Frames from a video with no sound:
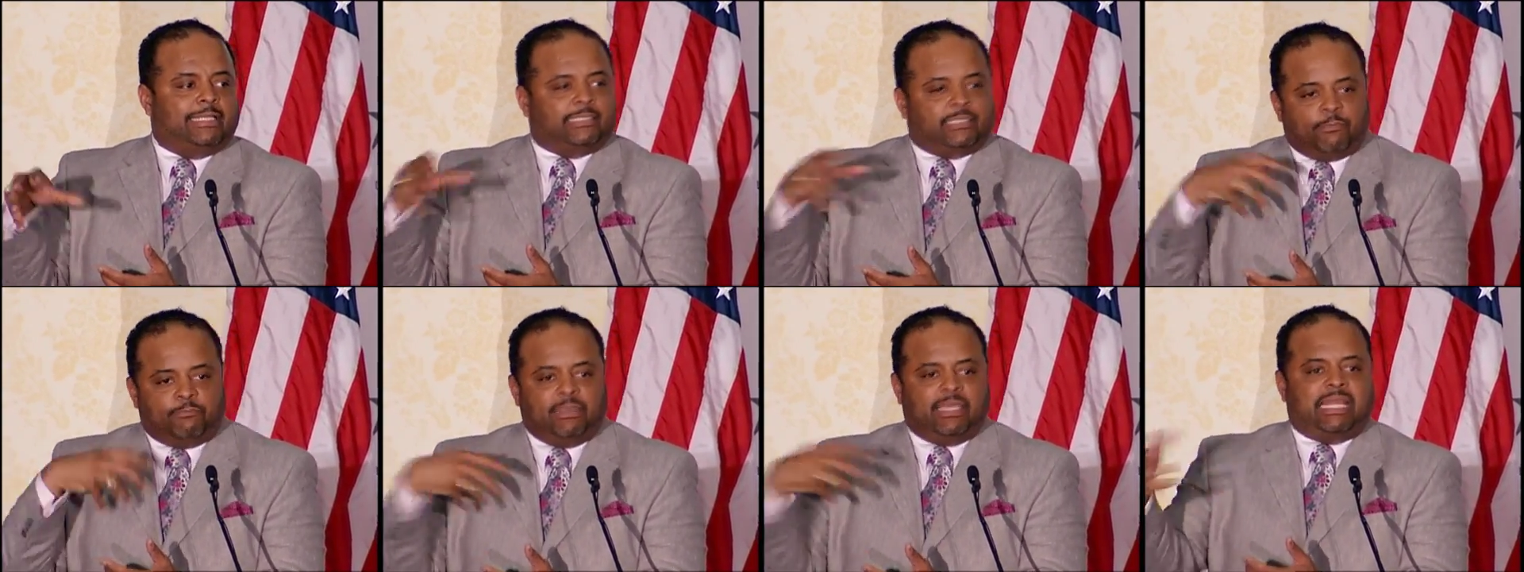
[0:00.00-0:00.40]

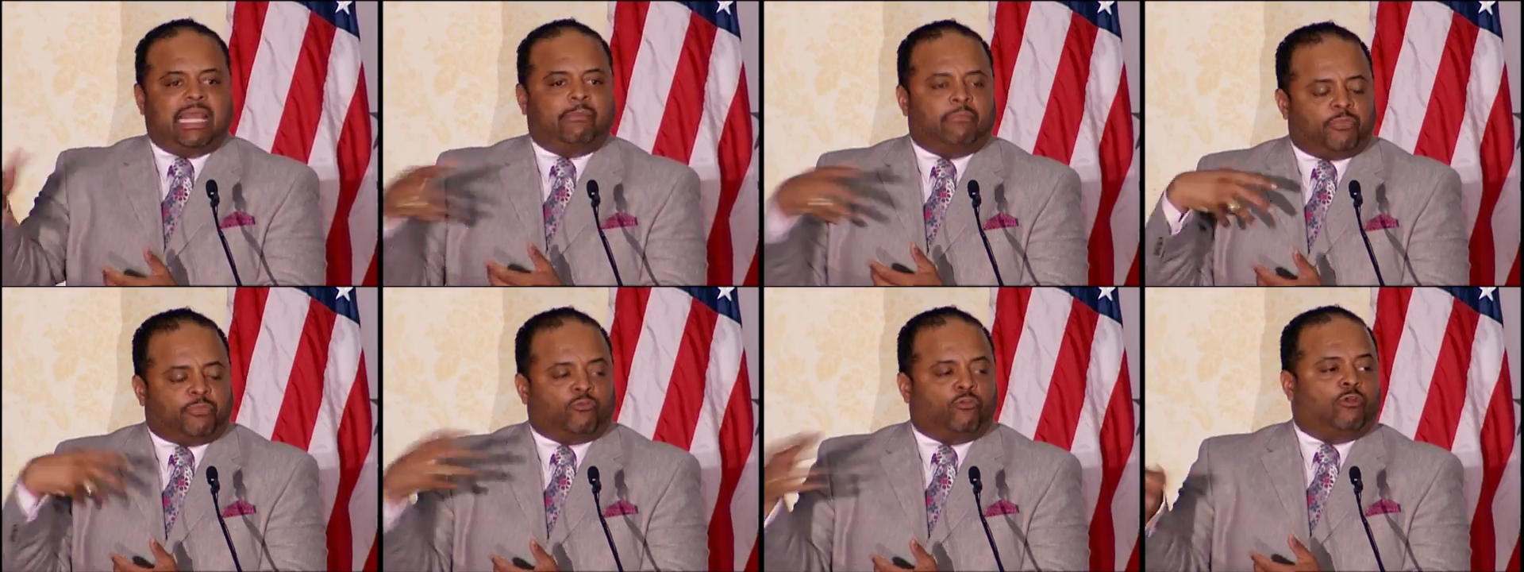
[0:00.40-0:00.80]
to being
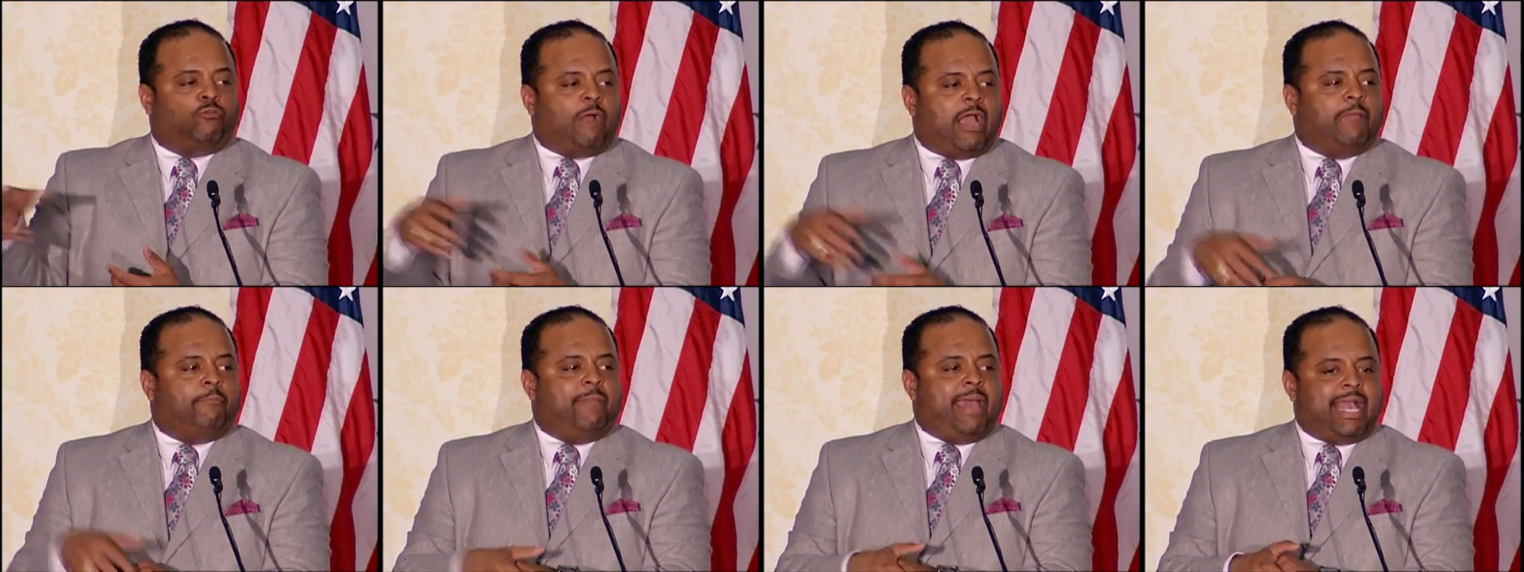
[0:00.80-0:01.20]
able to throw it
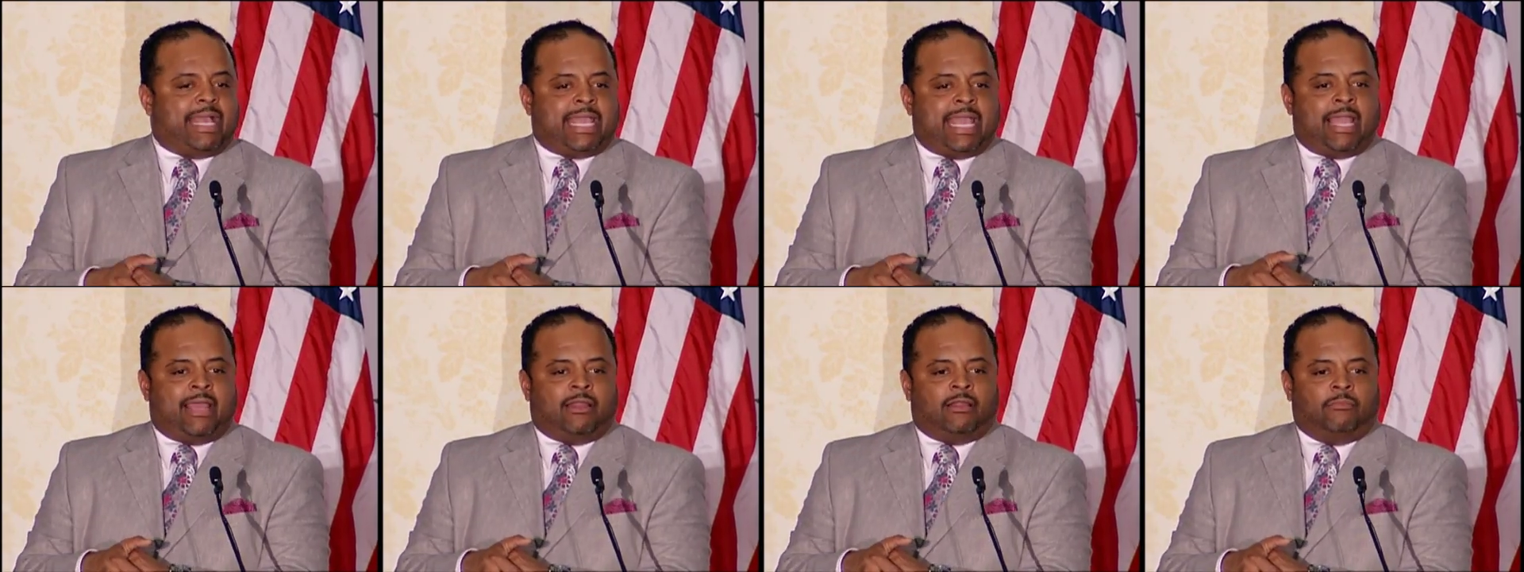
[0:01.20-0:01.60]
right
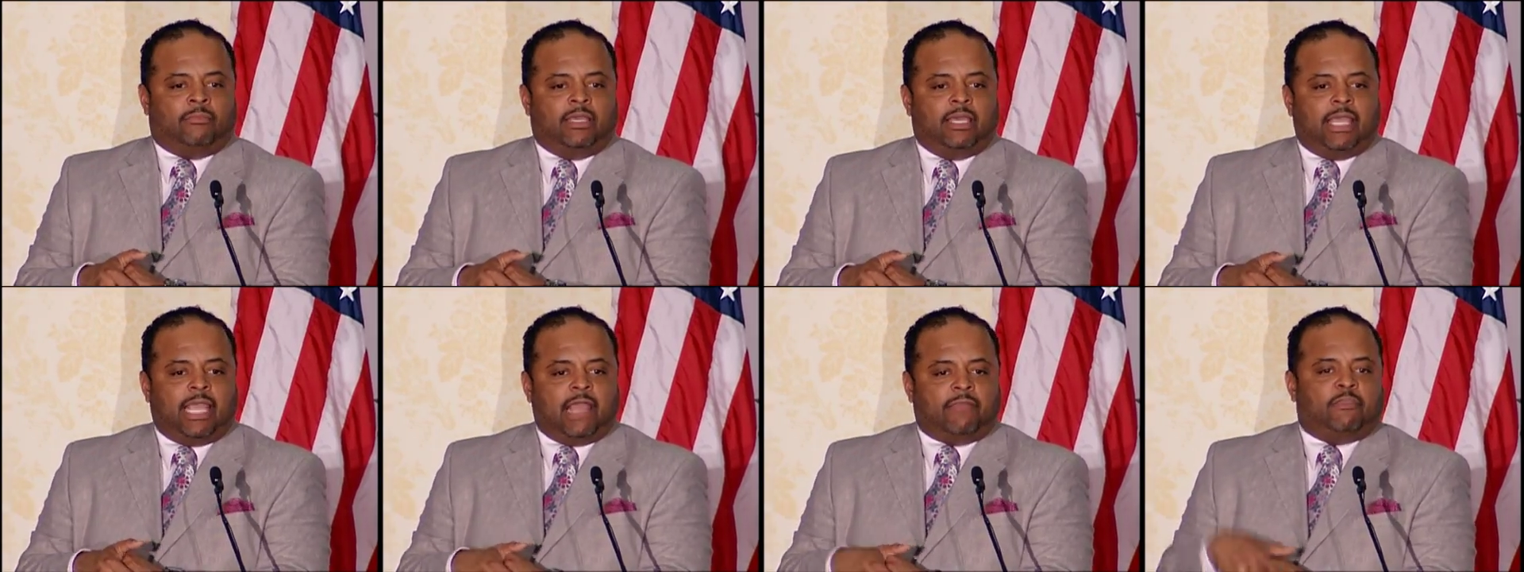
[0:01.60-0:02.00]
back at them
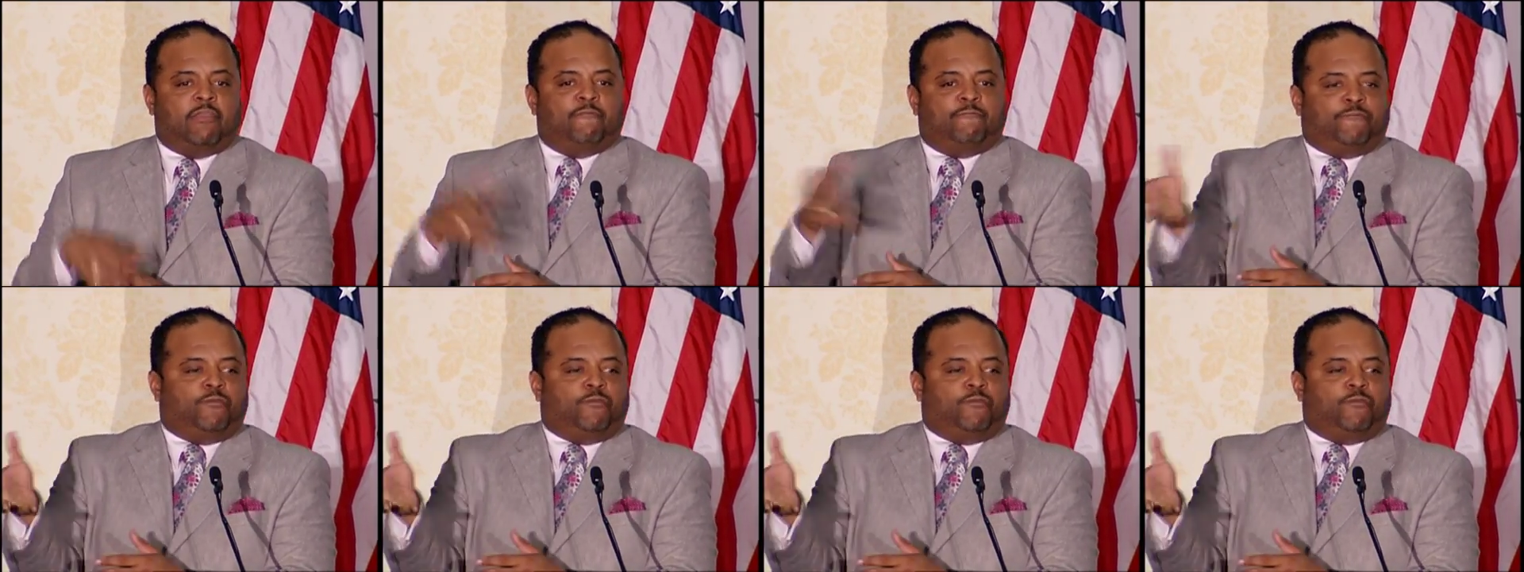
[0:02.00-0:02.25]
and then